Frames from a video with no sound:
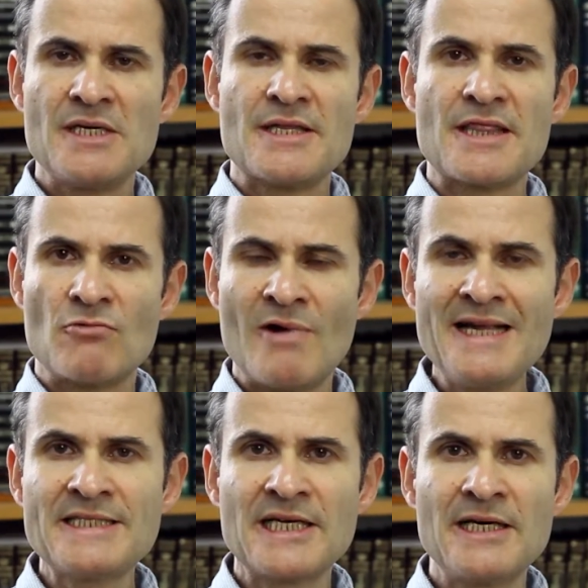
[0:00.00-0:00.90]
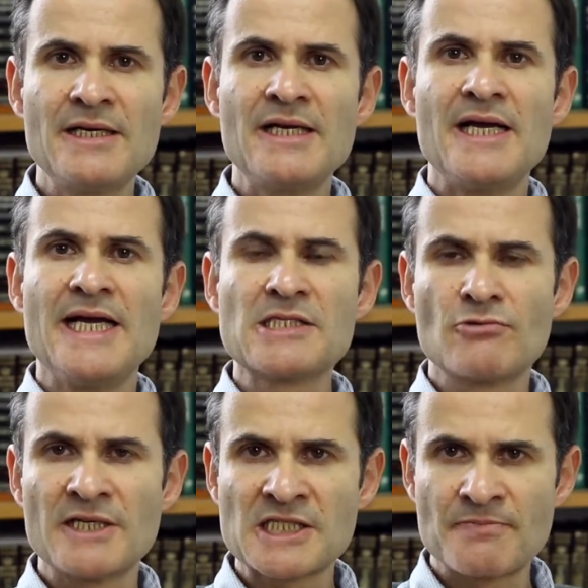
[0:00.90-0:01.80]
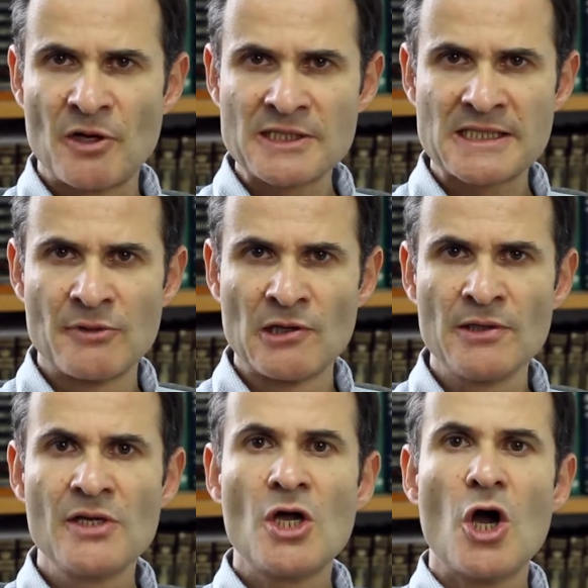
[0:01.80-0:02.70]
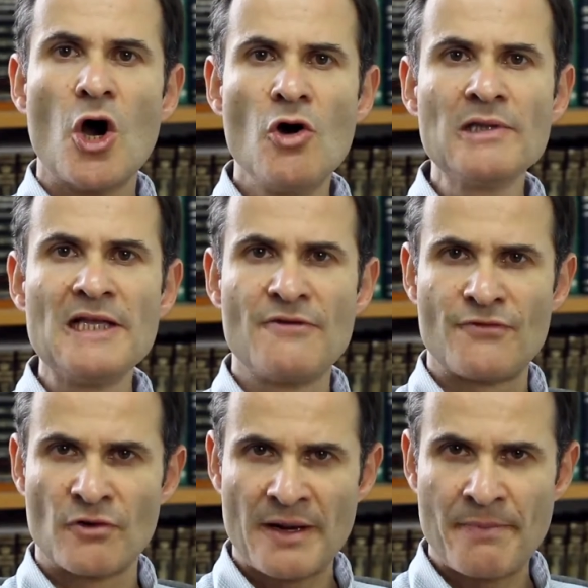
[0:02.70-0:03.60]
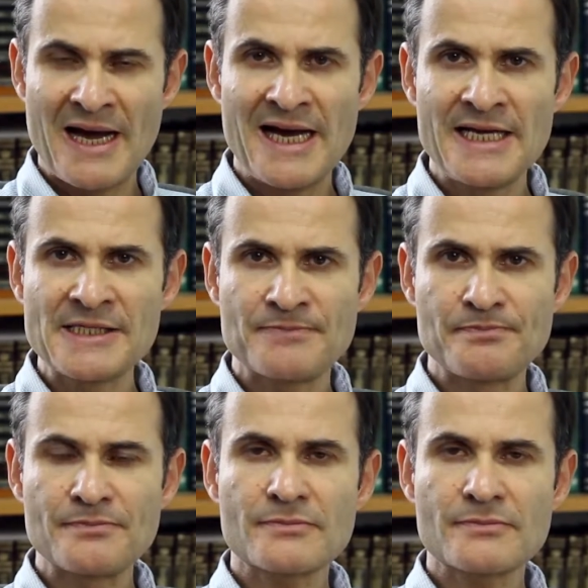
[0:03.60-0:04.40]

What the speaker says: that the renter is responsible only for repairs